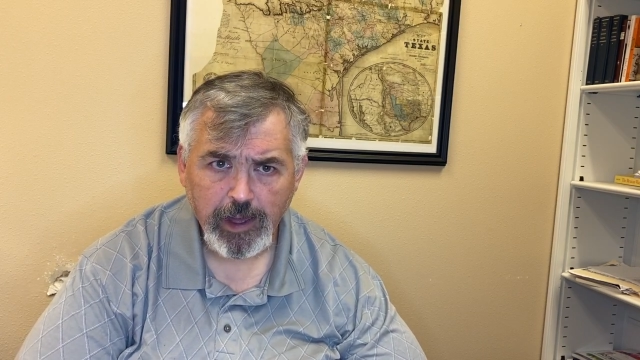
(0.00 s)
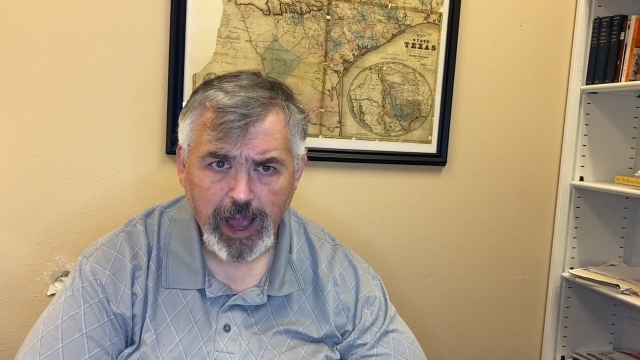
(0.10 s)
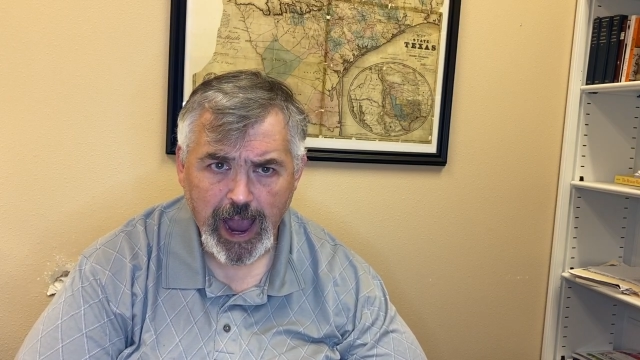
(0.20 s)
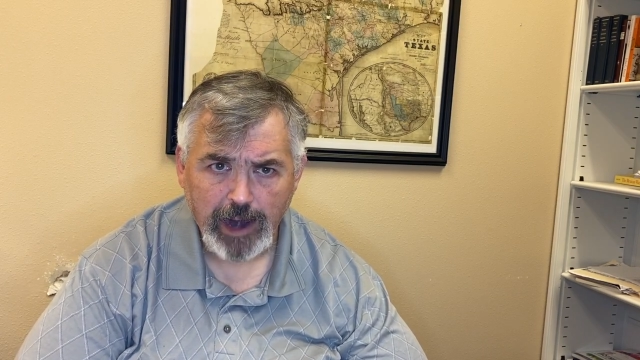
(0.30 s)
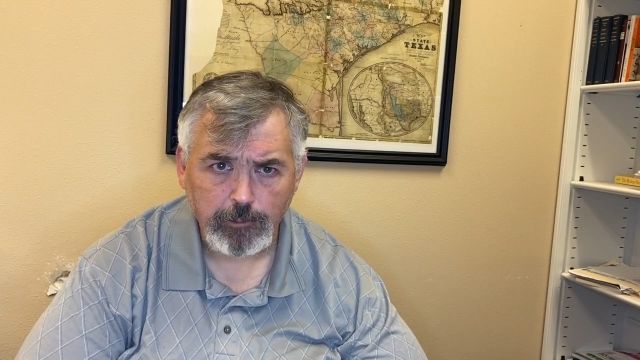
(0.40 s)

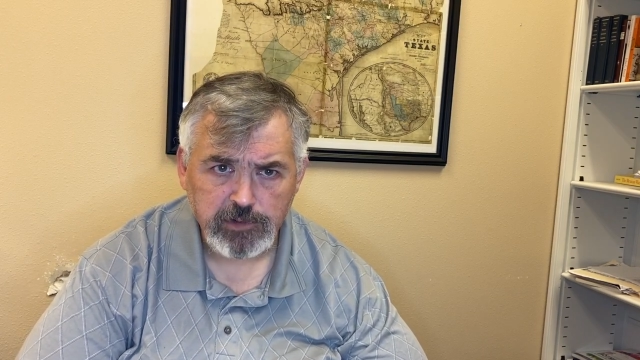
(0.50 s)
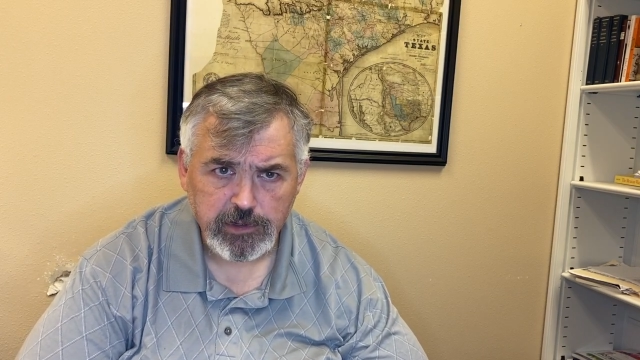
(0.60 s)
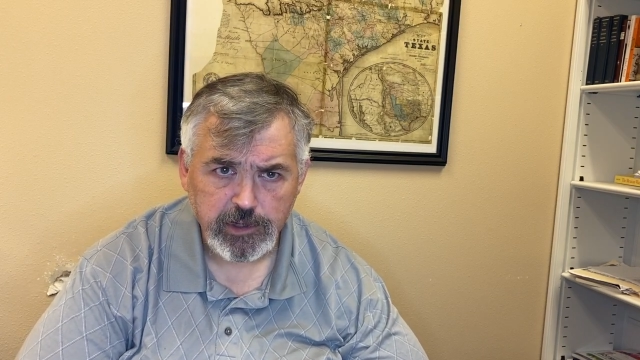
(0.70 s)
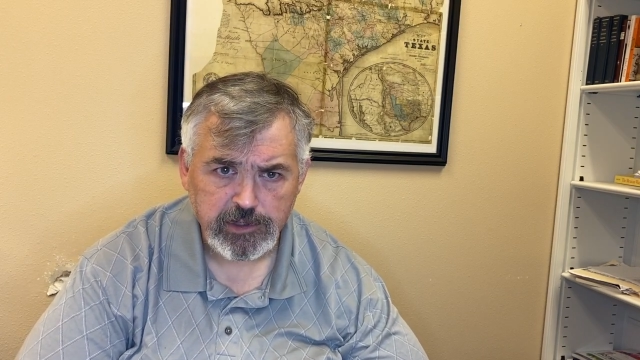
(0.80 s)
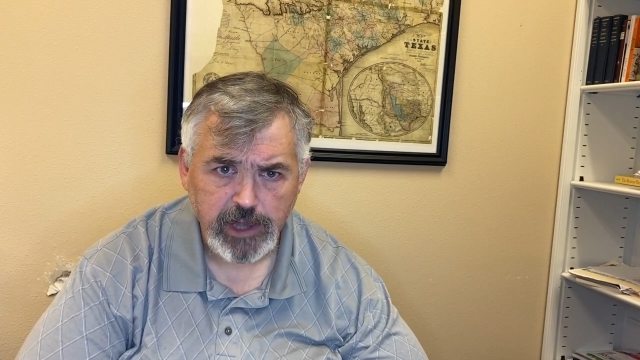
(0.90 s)
Adams
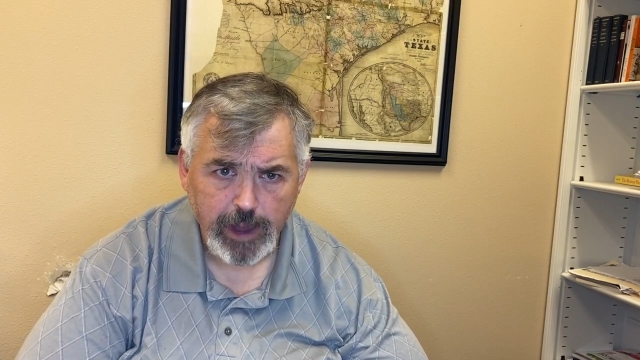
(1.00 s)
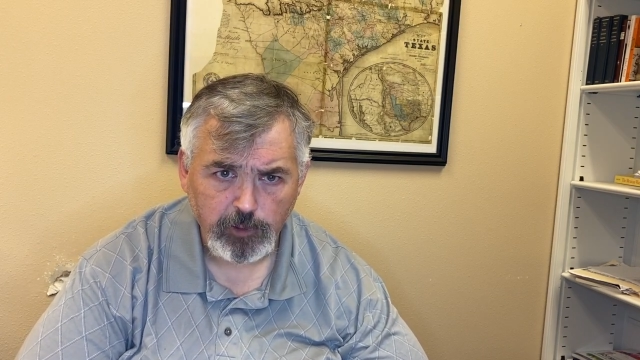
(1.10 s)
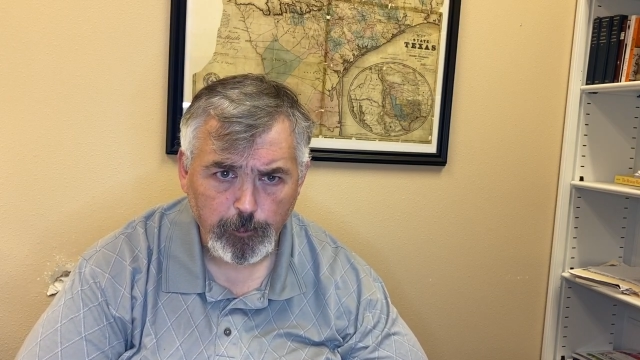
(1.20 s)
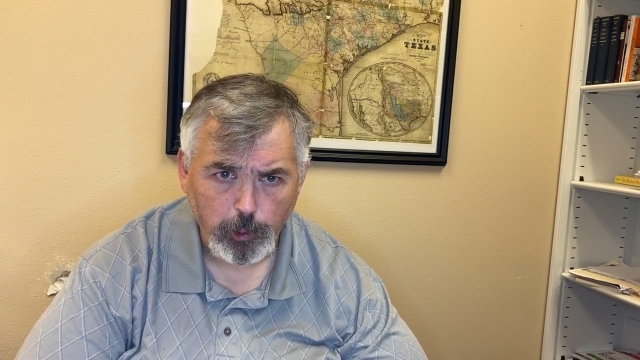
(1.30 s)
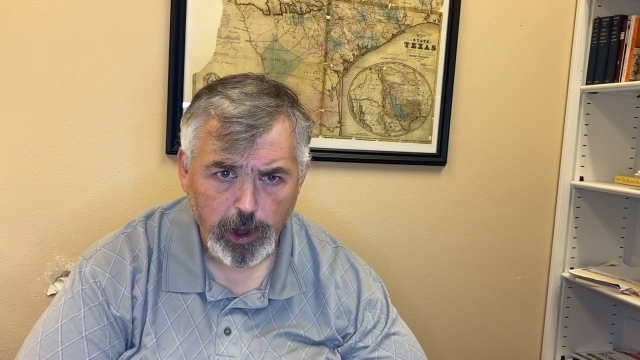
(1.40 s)
is named
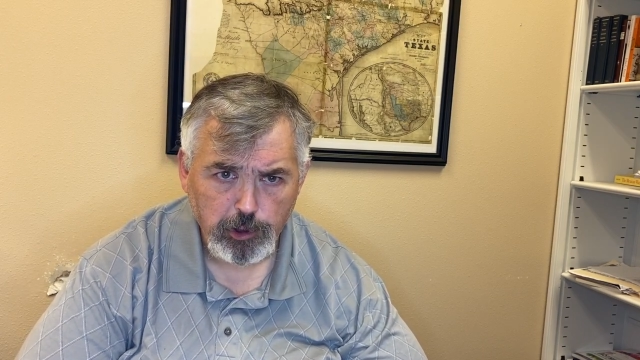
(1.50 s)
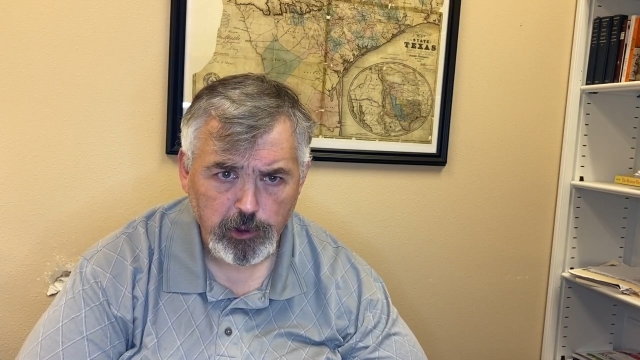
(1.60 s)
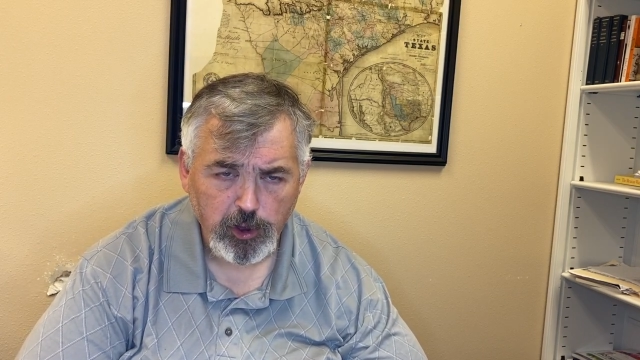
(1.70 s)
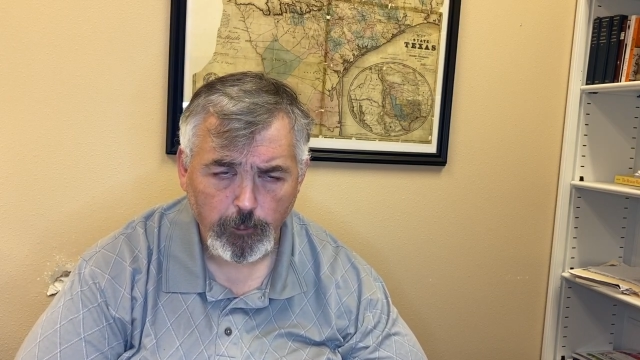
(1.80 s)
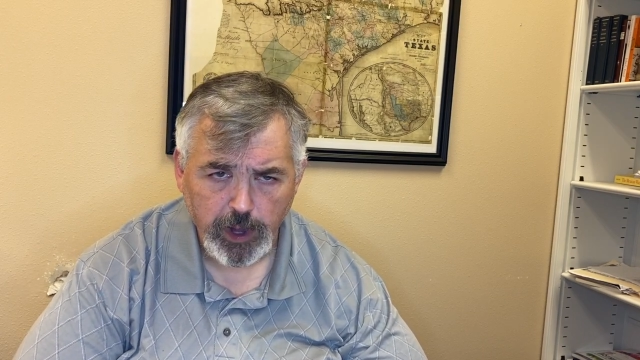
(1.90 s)
the
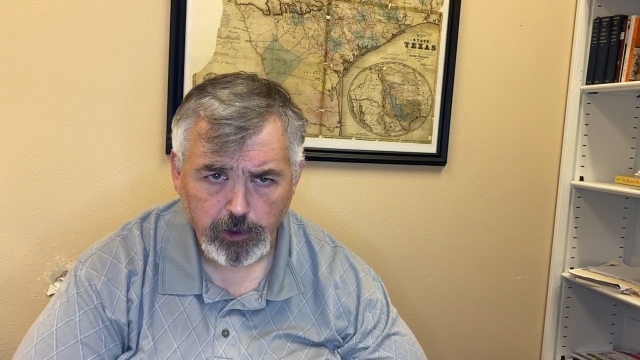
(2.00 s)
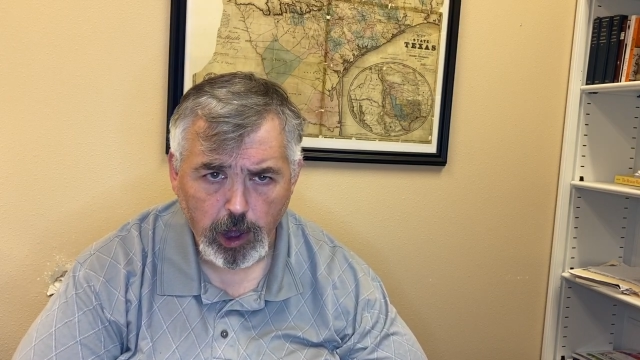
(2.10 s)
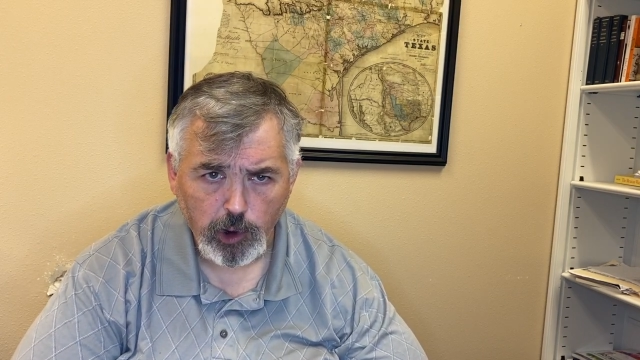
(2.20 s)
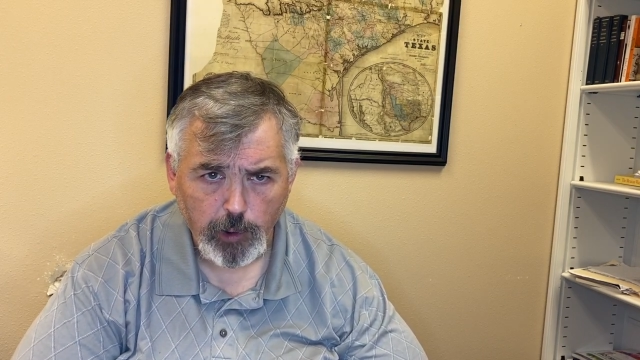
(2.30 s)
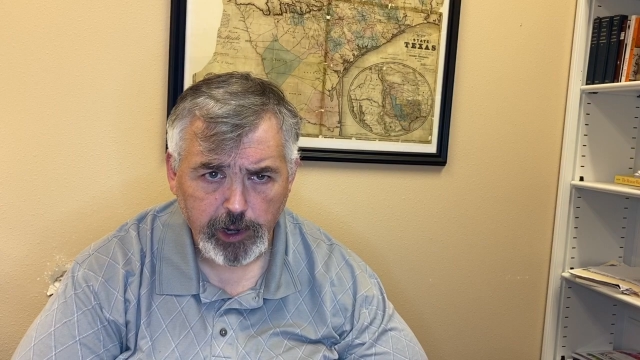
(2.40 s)
president. He'll be
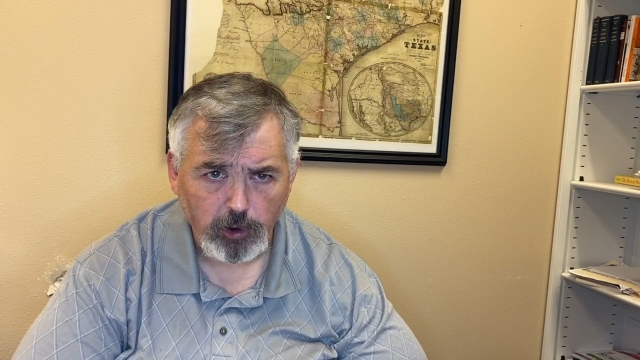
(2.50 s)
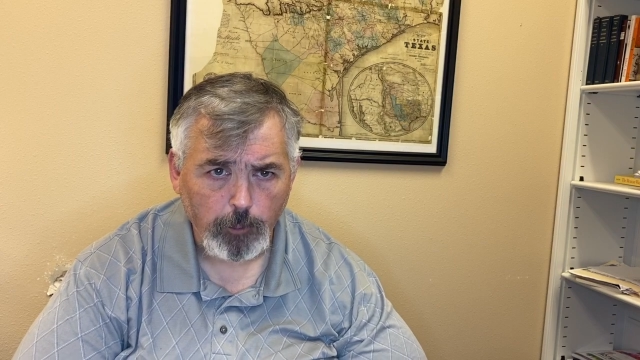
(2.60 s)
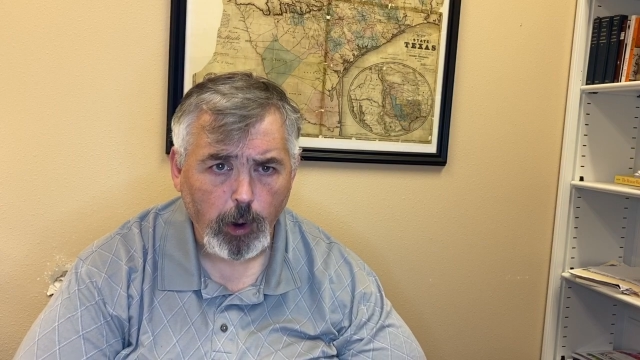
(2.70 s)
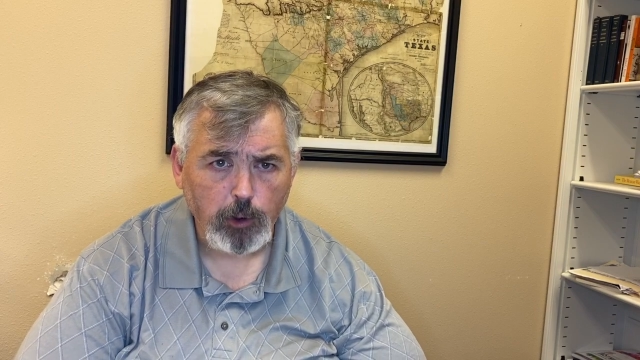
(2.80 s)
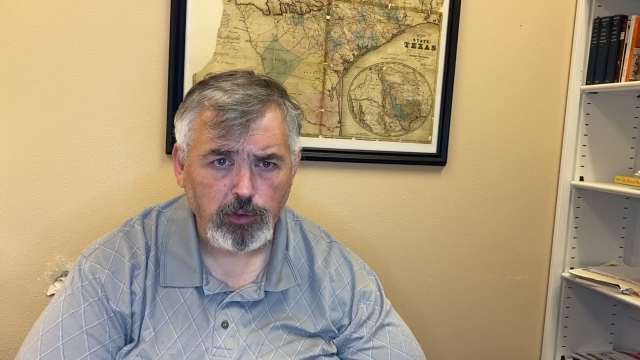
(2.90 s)
inaugurated on
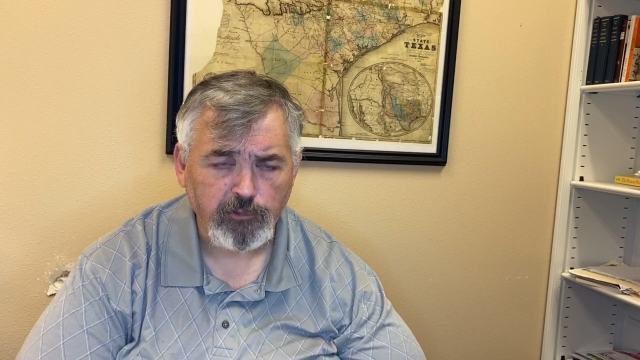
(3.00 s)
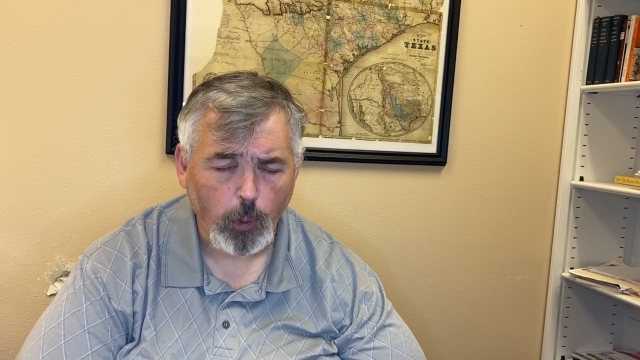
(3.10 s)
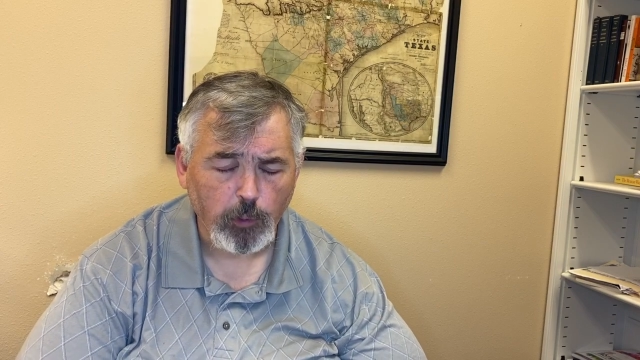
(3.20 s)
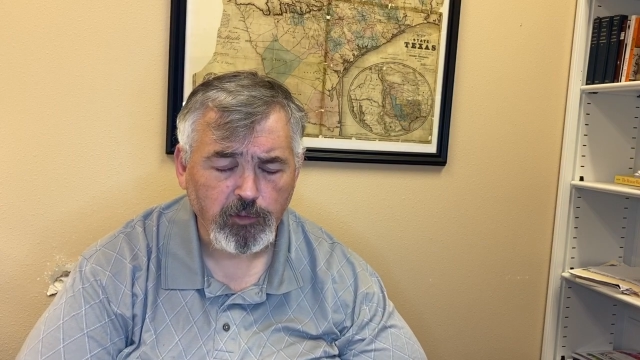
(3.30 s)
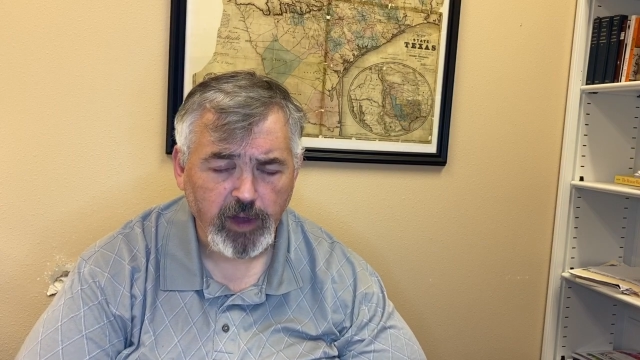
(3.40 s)
March
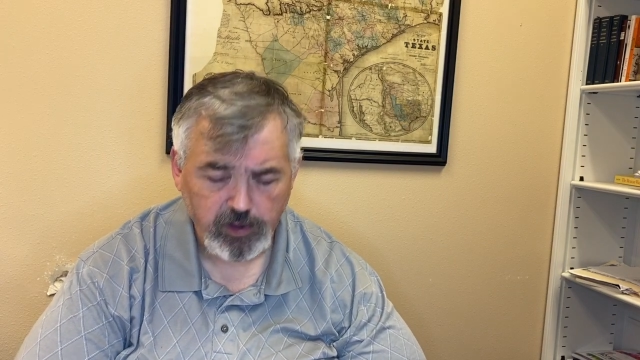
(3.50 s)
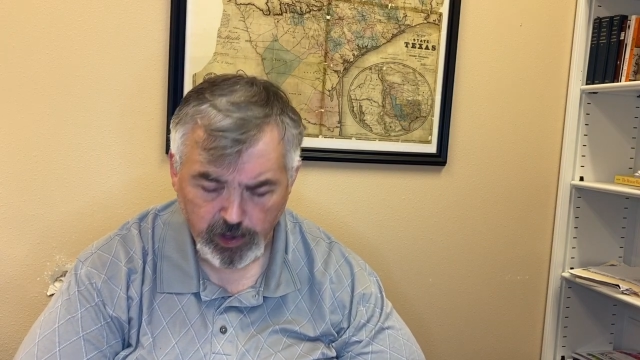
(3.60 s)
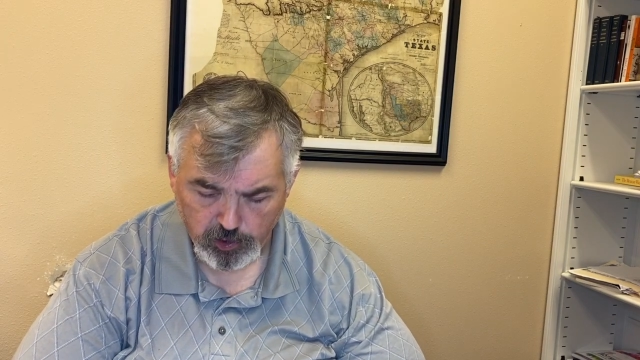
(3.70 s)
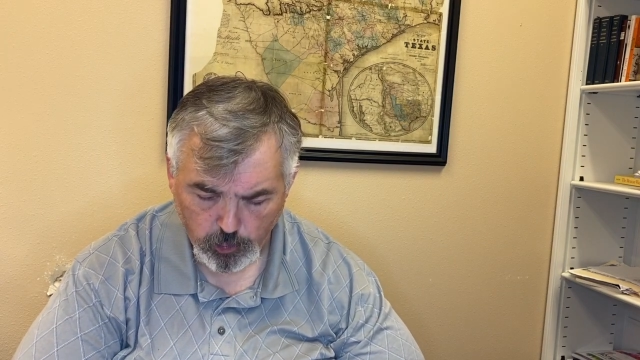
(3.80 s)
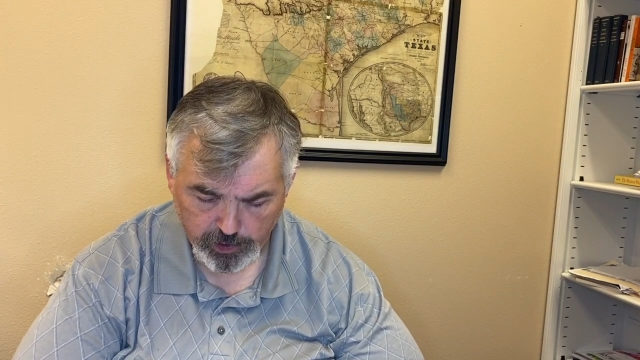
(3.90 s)
4th of
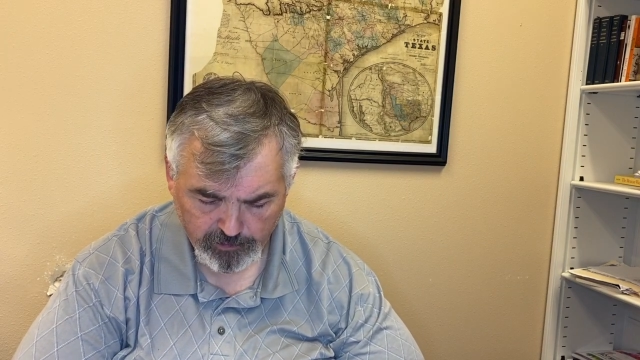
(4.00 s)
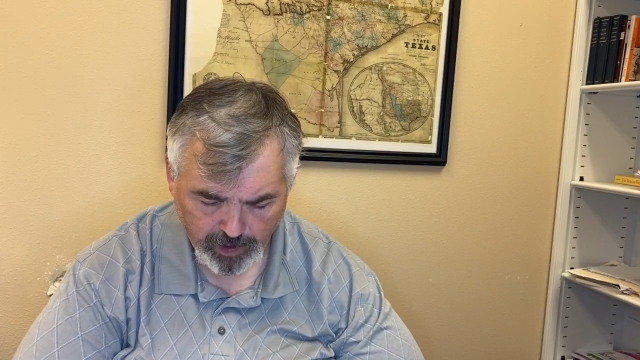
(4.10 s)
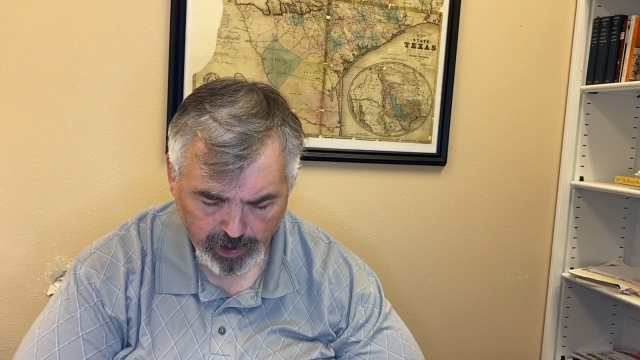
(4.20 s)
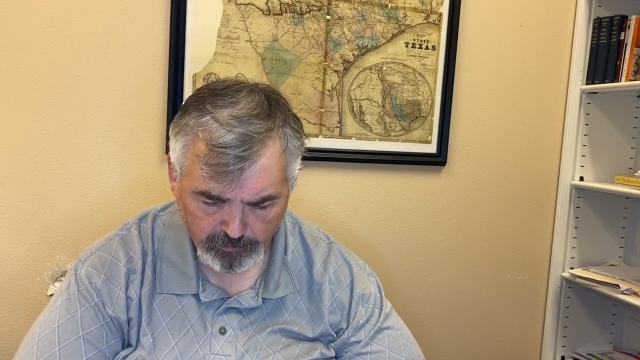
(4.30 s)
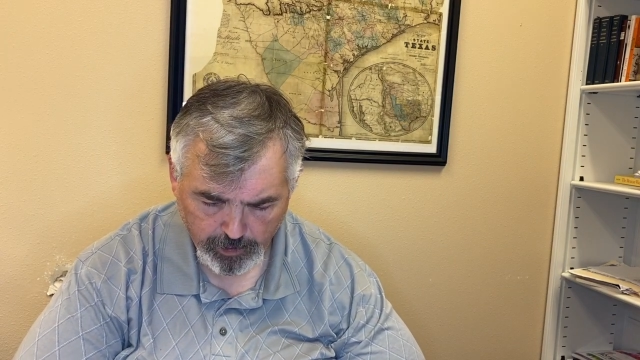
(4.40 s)

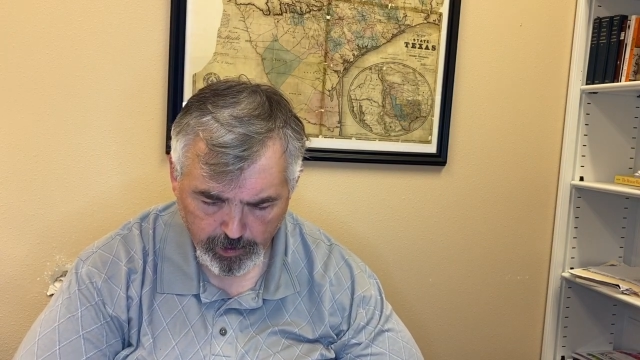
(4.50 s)
1825.